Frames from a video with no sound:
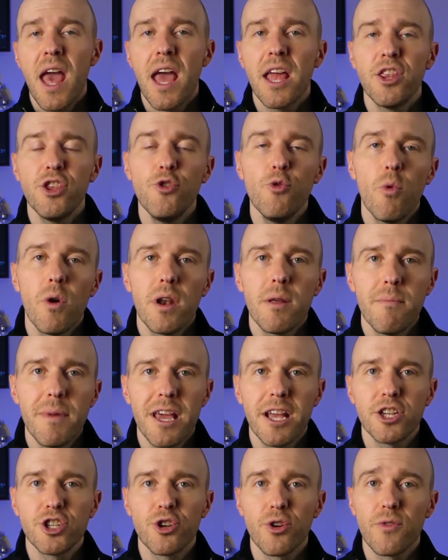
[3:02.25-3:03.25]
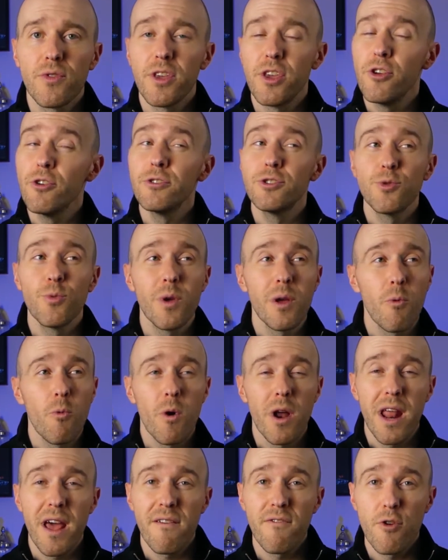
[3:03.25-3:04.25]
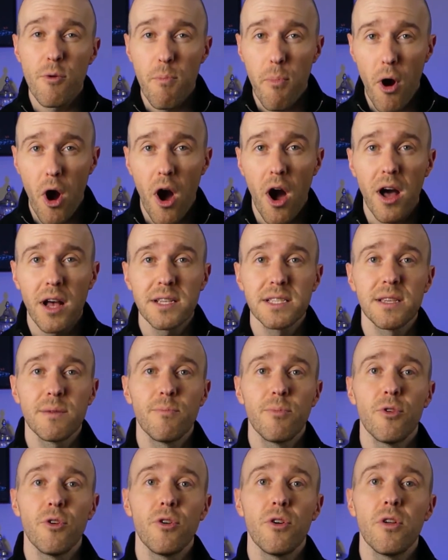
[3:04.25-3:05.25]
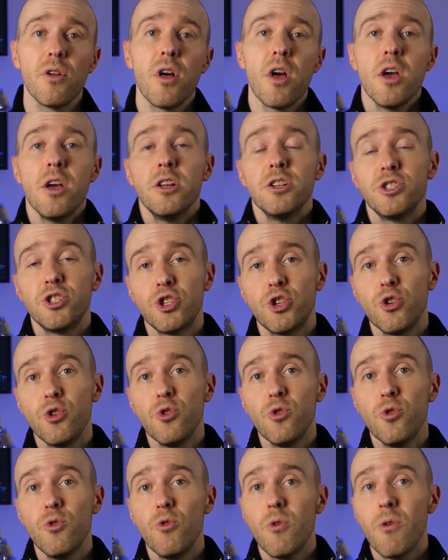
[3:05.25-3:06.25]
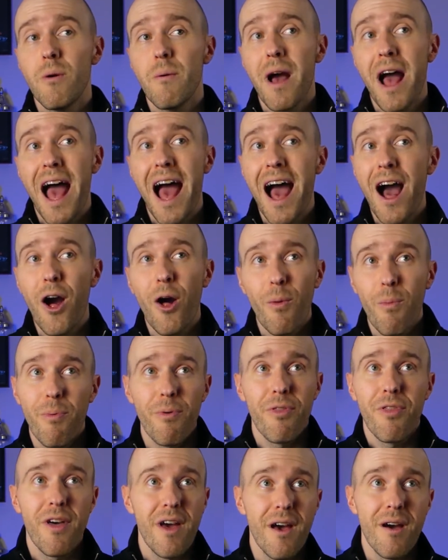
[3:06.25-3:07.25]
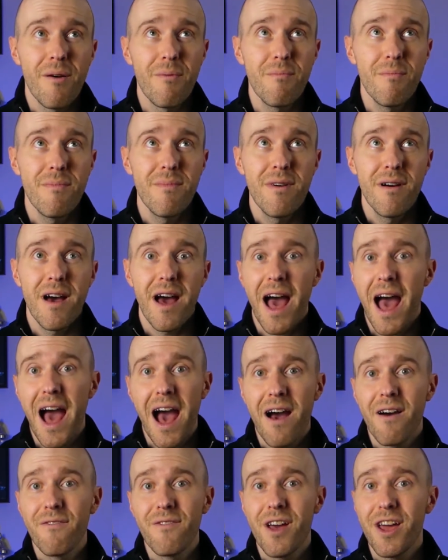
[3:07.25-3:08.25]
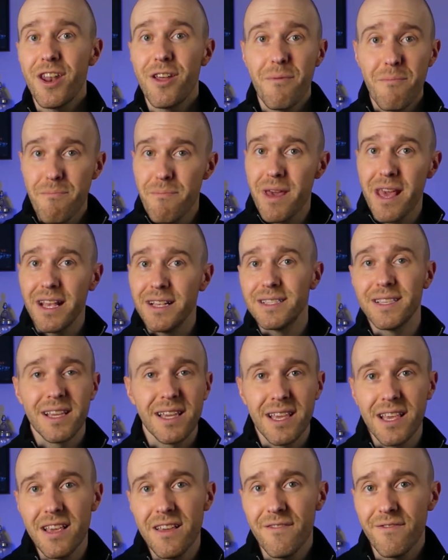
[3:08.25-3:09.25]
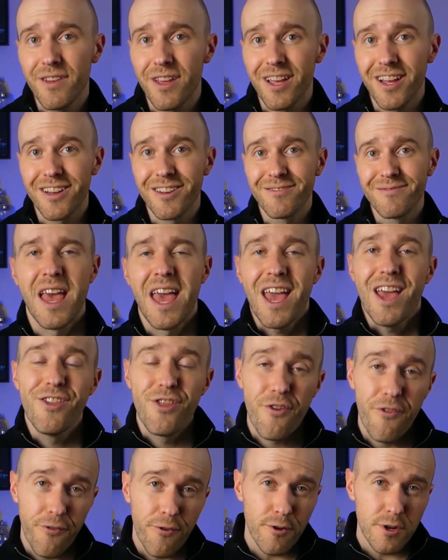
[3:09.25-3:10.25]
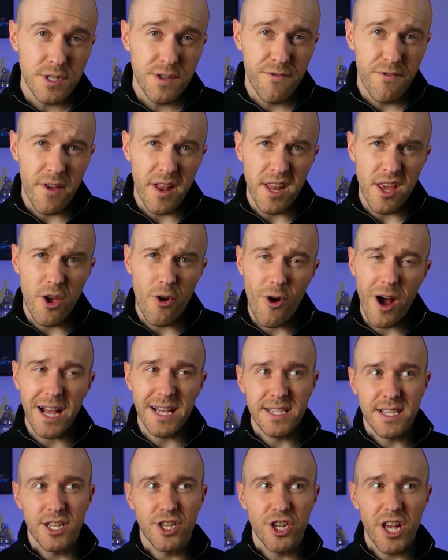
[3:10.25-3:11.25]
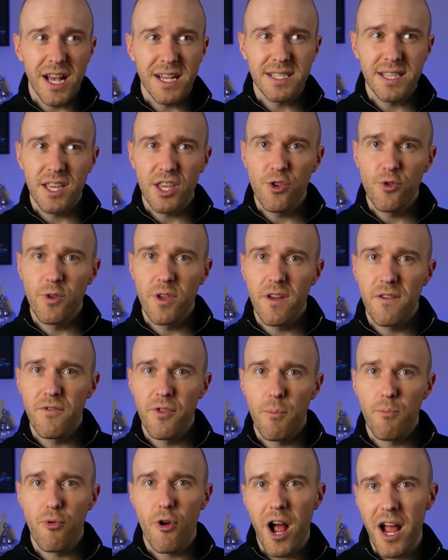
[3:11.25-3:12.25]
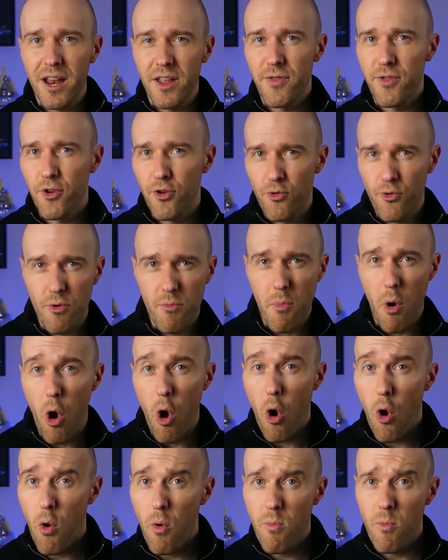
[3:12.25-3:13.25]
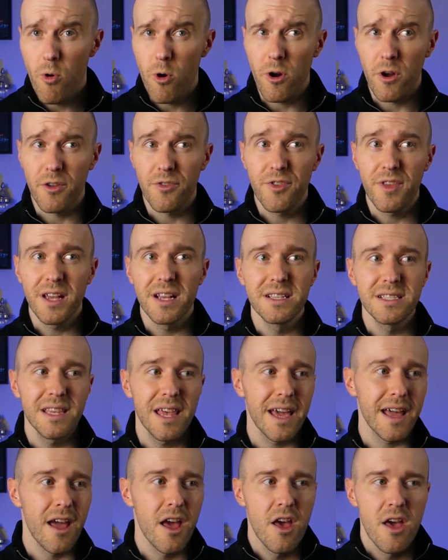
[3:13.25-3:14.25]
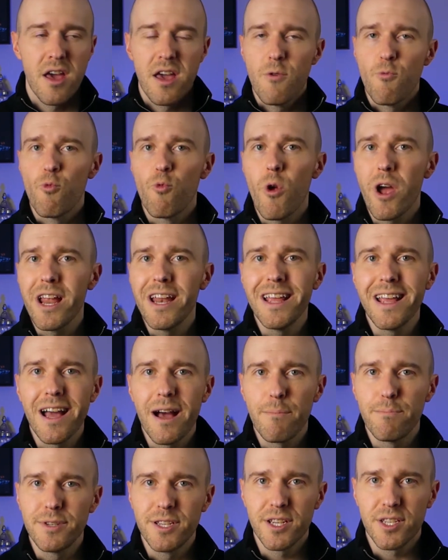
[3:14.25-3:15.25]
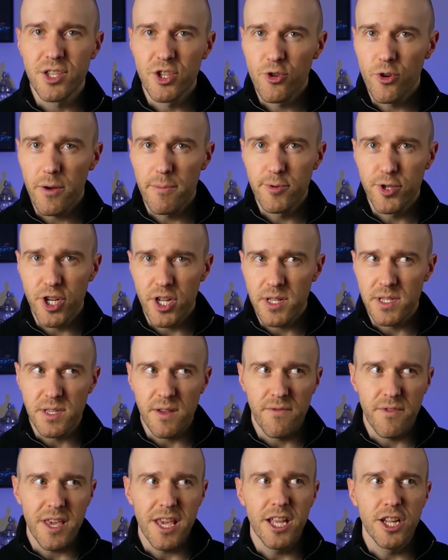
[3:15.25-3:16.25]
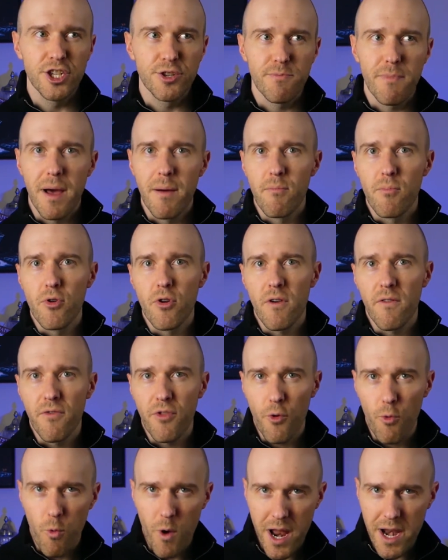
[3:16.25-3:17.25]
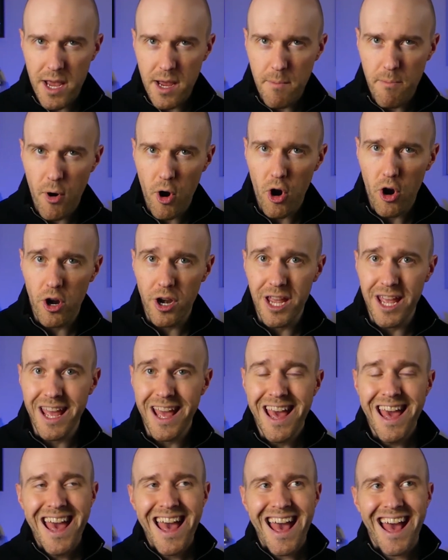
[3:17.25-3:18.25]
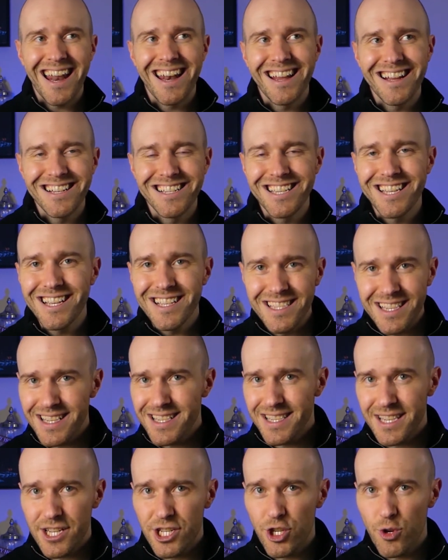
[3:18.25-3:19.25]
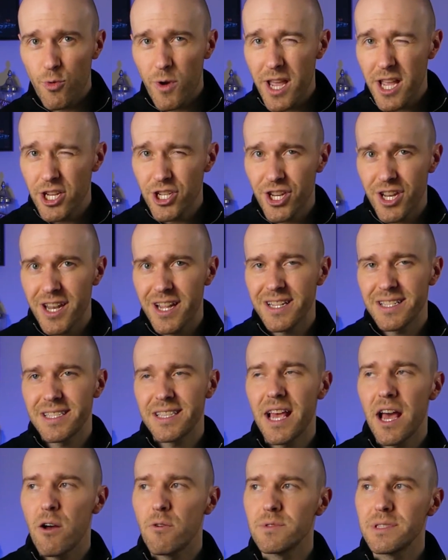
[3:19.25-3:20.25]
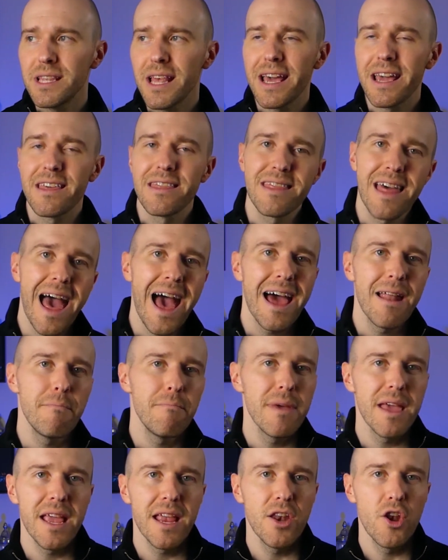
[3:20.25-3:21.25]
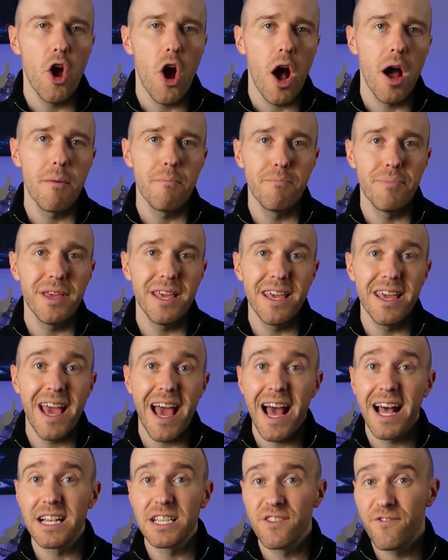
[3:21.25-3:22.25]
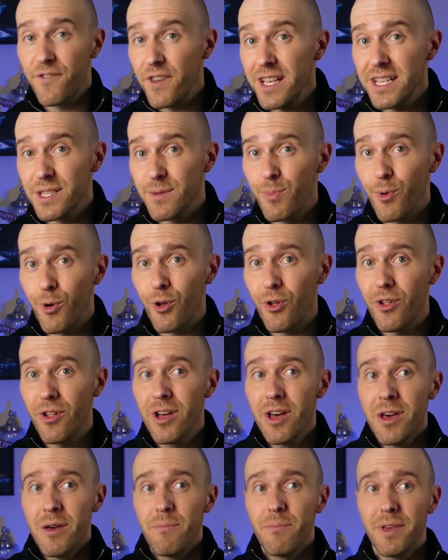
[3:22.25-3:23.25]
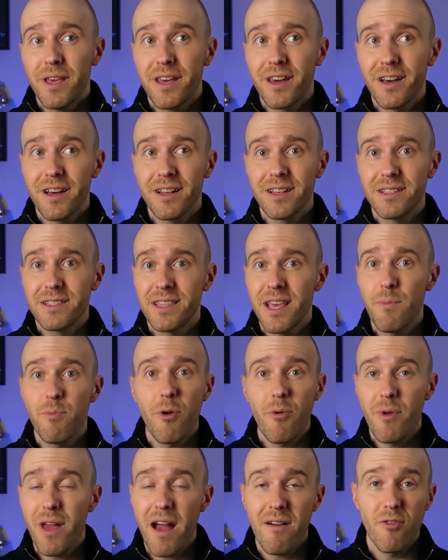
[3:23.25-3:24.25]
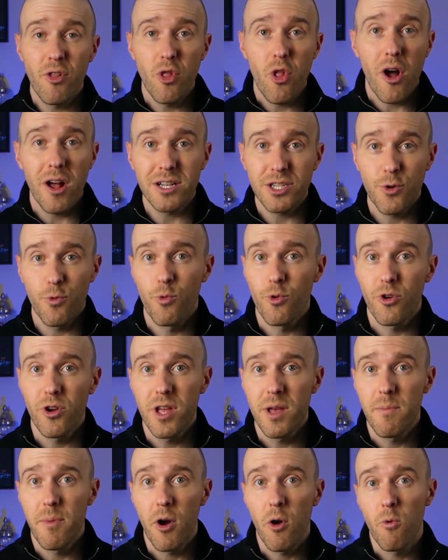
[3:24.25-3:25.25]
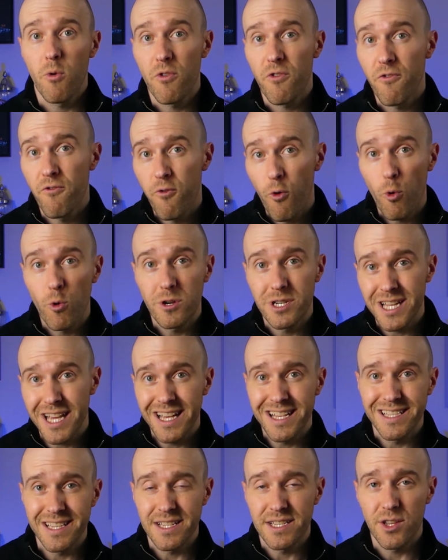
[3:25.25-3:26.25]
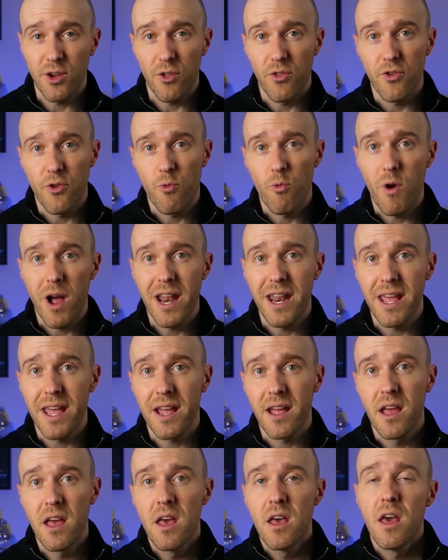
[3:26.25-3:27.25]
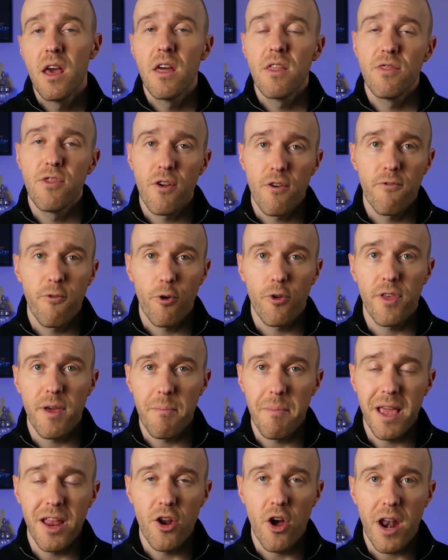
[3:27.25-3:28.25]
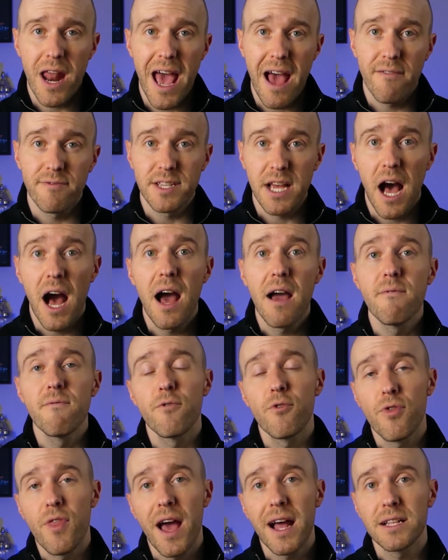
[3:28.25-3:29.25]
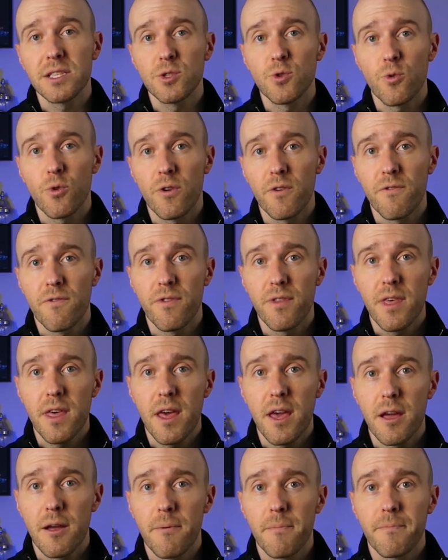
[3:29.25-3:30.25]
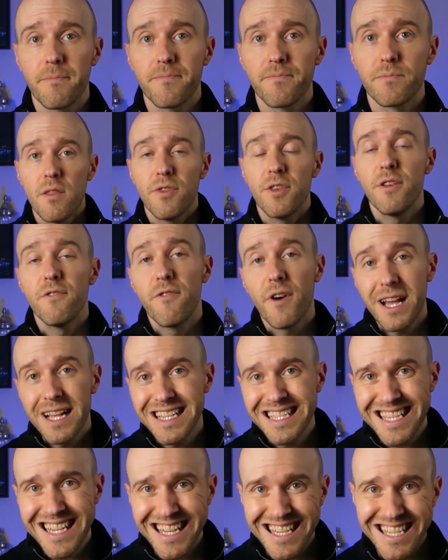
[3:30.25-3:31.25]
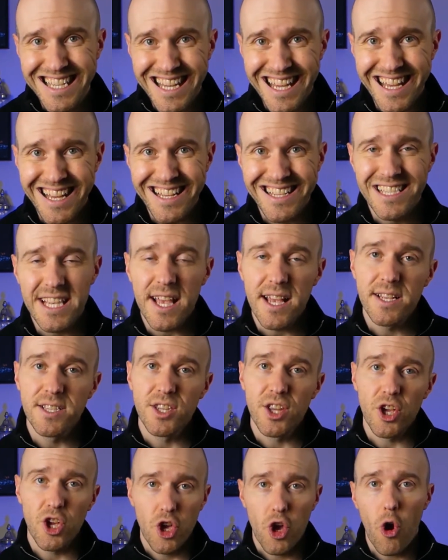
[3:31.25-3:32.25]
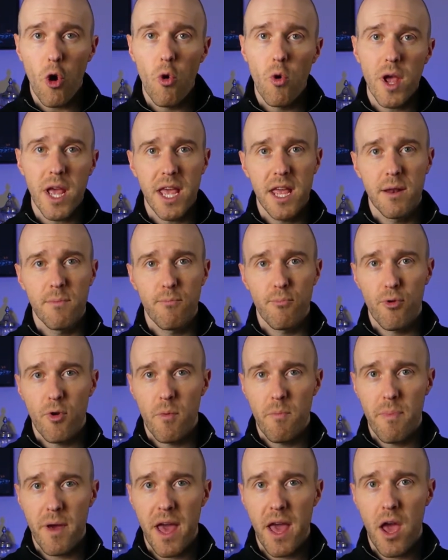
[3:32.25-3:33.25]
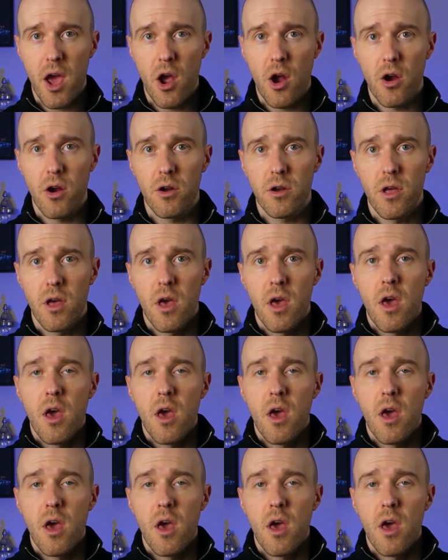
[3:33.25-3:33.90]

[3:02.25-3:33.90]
And you want to make sure that you're doing whatever possible to help them have an amazing evening. In the first video, I suggest that you give the bride and the groom homework, things like writing up descriptions of each member of the wedding party. And in Tiz's situation, it sounds like that may not be as feasible because they probably have a lot to worry about with four days until their wedding. Therefore, they may not have time for that sort of thing. The advice to Tiz is to go in prepared.